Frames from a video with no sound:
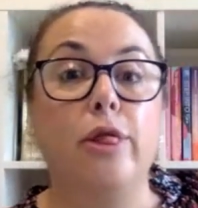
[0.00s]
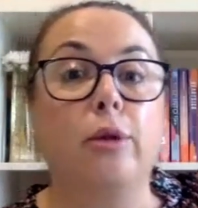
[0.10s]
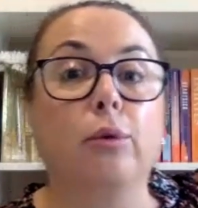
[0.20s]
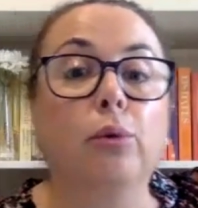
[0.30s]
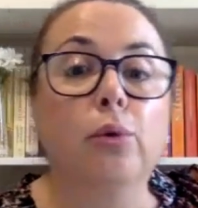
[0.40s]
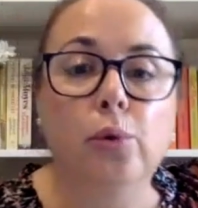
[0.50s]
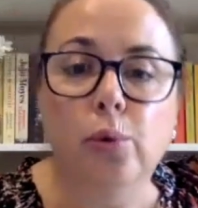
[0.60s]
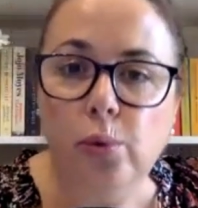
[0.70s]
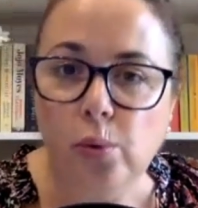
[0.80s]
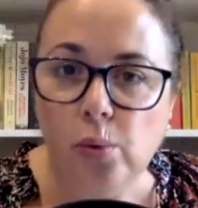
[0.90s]

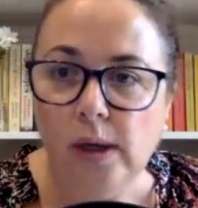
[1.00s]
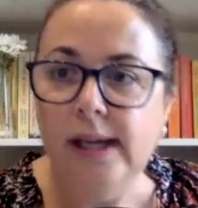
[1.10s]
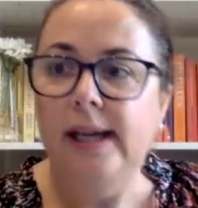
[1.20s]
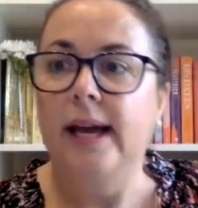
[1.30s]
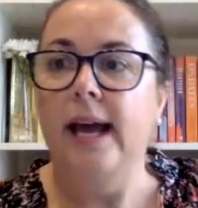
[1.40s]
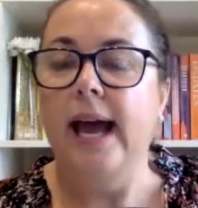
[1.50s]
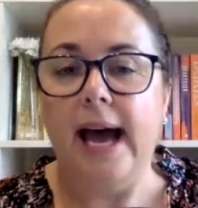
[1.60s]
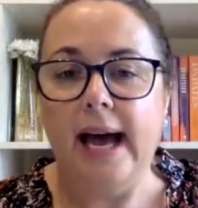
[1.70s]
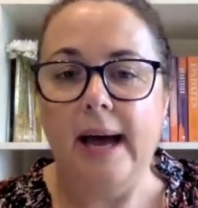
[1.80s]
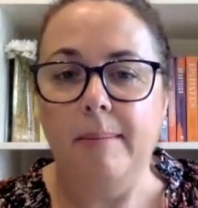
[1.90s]
through
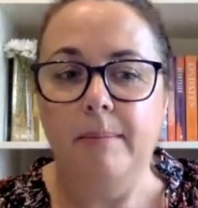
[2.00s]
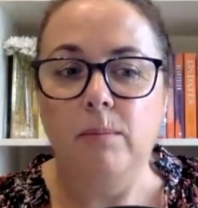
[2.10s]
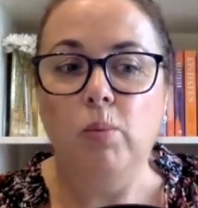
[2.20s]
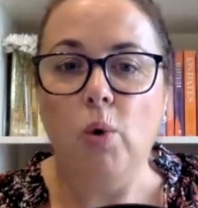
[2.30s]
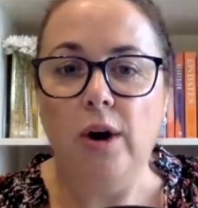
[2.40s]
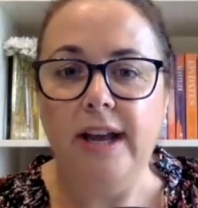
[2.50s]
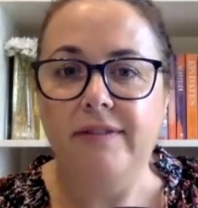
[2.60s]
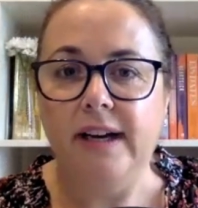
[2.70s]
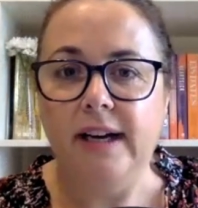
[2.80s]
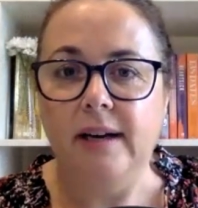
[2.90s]

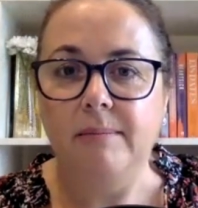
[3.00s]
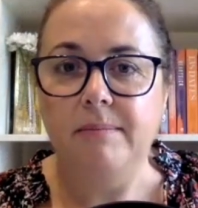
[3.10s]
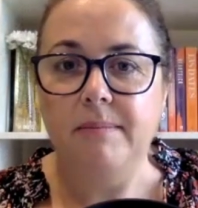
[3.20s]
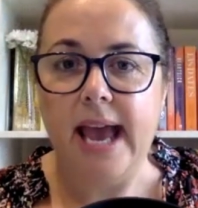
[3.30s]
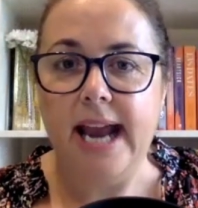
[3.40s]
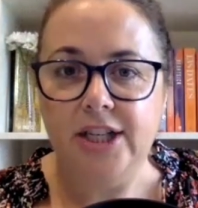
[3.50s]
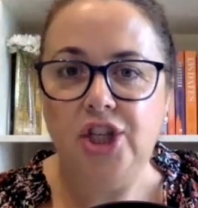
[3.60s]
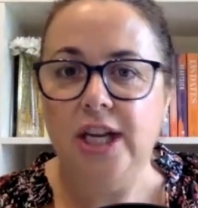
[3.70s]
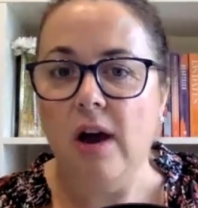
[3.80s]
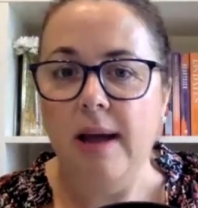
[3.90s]
whatever
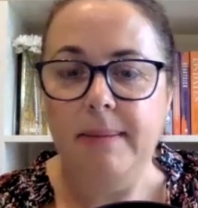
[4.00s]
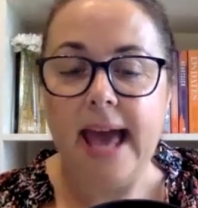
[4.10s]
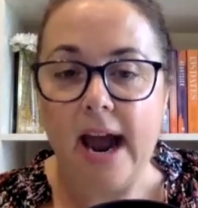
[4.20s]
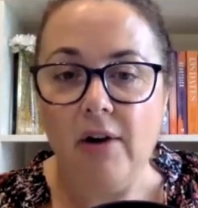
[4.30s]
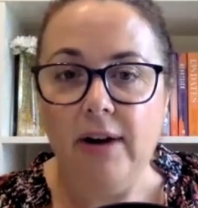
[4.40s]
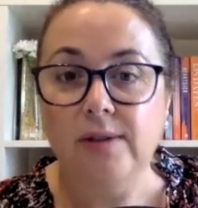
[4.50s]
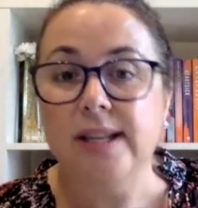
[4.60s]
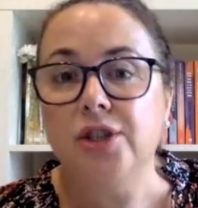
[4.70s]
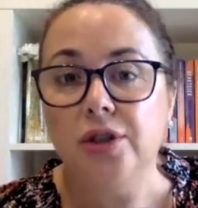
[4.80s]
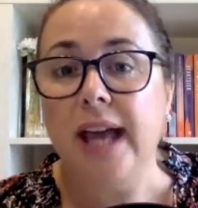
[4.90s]
energy I'm carrying, because I
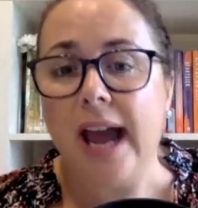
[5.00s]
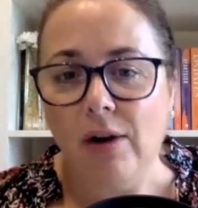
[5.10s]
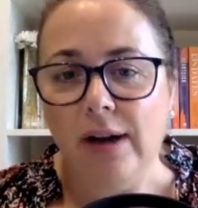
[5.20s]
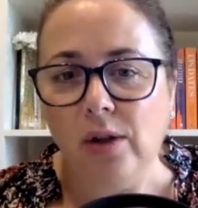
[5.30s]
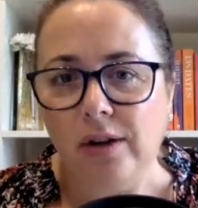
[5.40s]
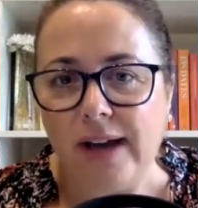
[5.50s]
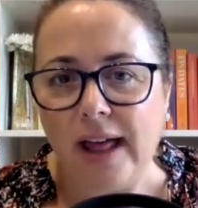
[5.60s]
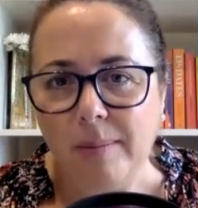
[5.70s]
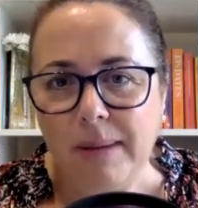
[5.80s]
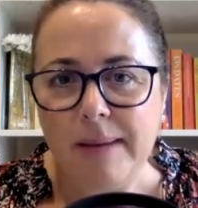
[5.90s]
do carry a lot of
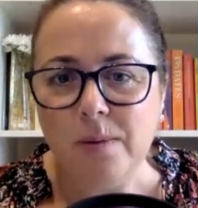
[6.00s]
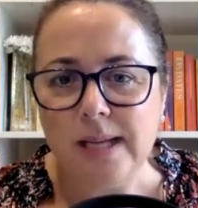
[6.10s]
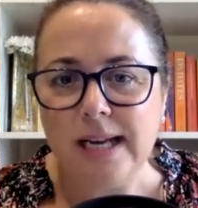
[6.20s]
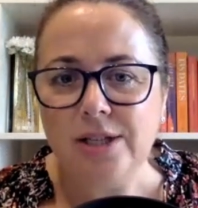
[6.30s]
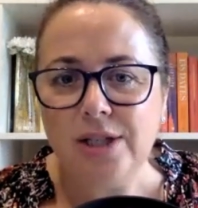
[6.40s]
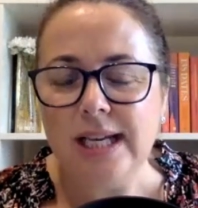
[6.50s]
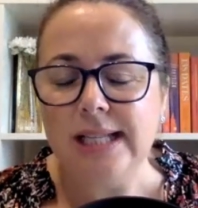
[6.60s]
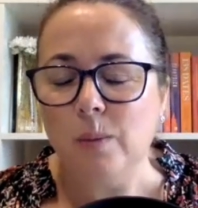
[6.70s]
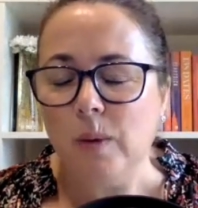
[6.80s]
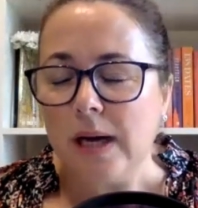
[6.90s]
other people's energy
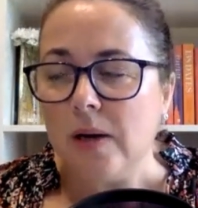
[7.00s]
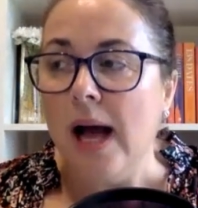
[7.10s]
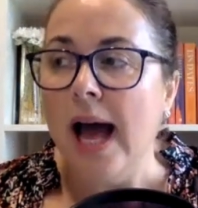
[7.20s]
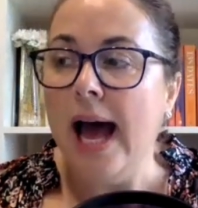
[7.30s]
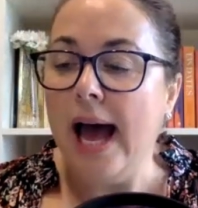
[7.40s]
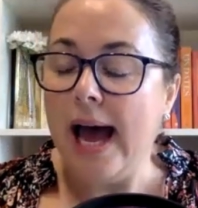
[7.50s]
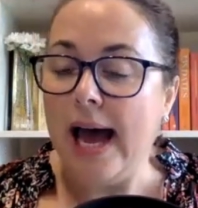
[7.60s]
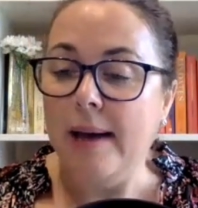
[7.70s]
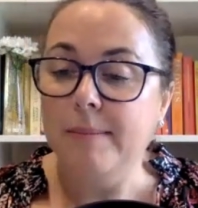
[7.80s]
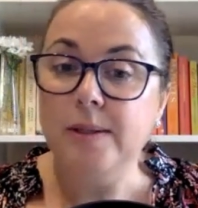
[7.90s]
as well.
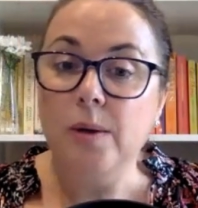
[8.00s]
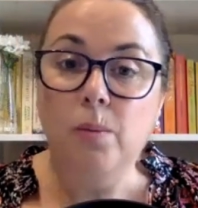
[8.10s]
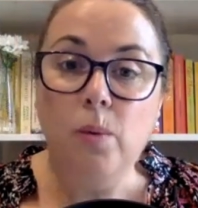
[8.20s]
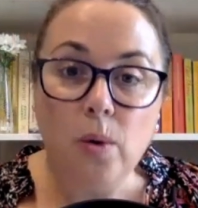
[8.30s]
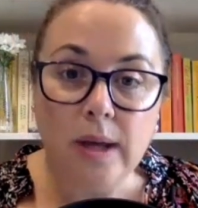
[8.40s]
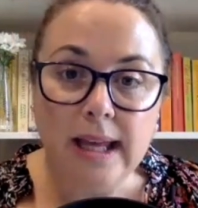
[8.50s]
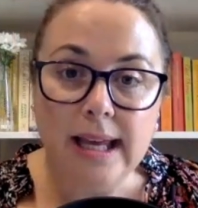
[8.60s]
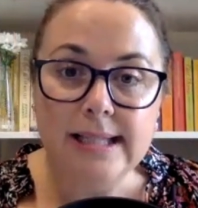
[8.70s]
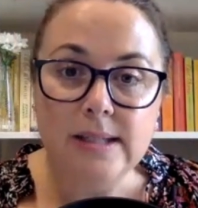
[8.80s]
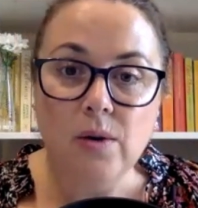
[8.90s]
So walking
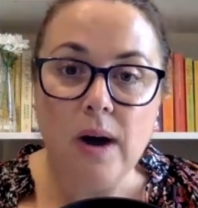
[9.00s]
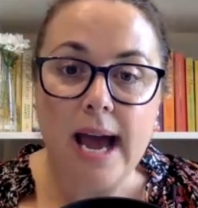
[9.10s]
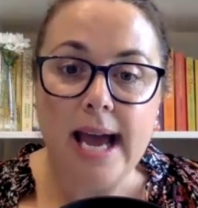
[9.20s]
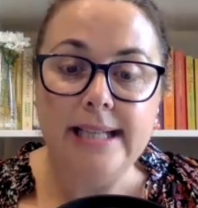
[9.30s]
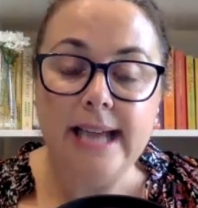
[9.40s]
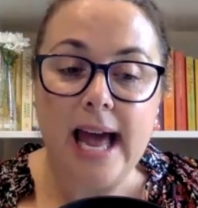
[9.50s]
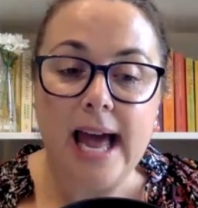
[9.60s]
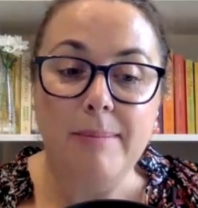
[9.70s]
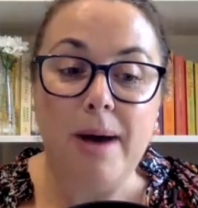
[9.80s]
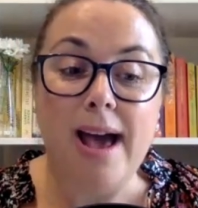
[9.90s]
is great.
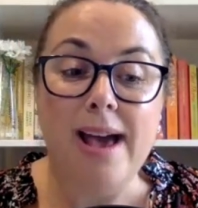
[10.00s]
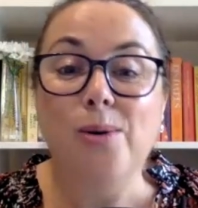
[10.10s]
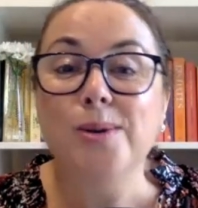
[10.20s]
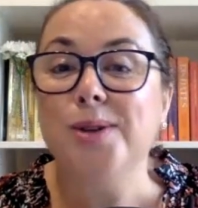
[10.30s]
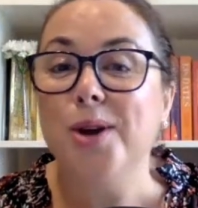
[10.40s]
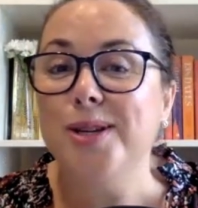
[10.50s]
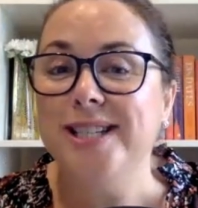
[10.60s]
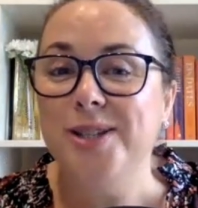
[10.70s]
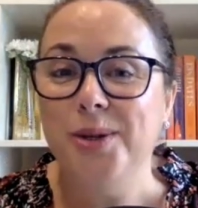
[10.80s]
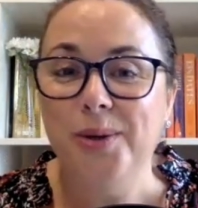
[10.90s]
I also
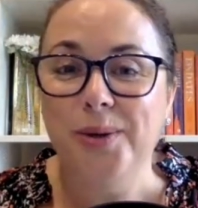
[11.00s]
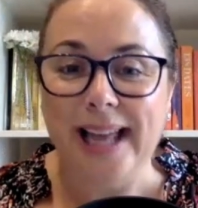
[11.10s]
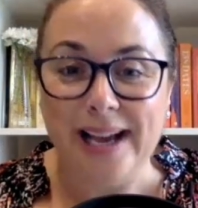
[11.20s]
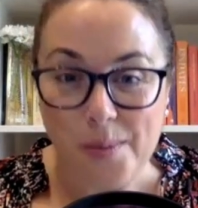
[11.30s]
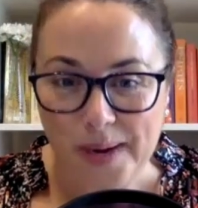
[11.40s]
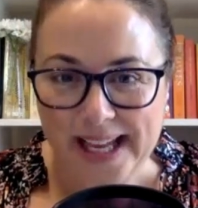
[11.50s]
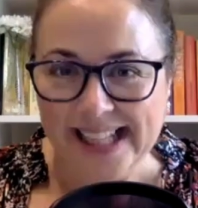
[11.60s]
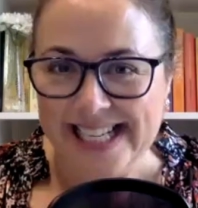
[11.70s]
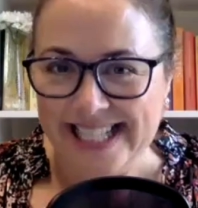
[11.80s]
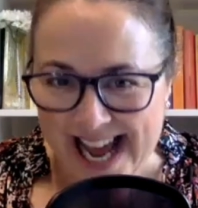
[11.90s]
do like a
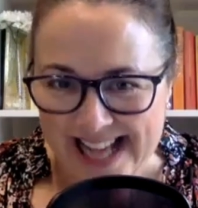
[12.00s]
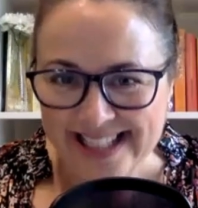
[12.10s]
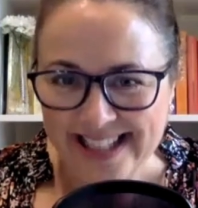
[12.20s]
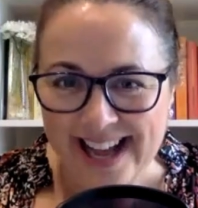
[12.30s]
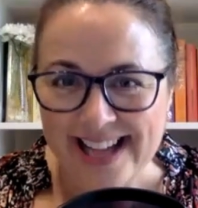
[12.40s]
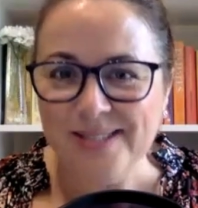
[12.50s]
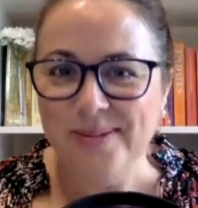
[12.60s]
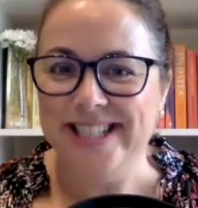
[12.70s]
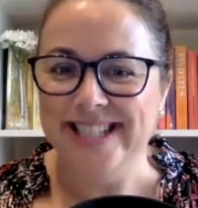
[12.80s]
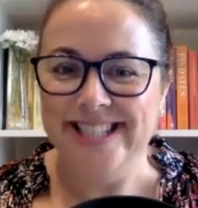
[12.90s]
weekly dance class,
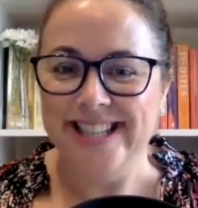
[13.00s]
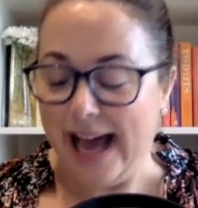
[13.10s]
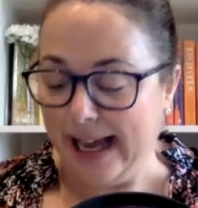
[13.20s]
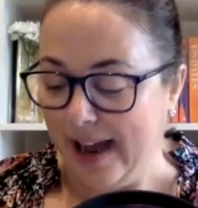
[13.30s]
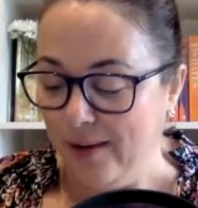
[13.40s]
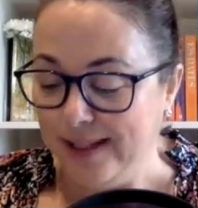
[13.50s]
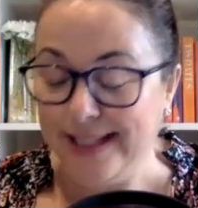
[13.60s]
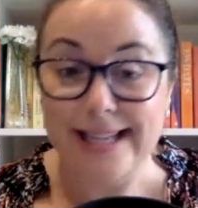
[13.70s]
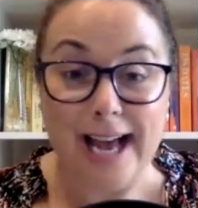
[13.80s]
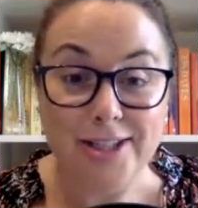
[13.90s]
which is like
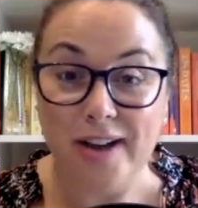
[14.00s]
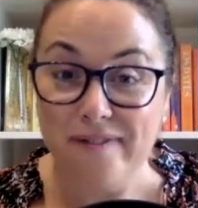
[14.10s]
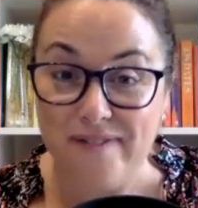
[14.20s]
such a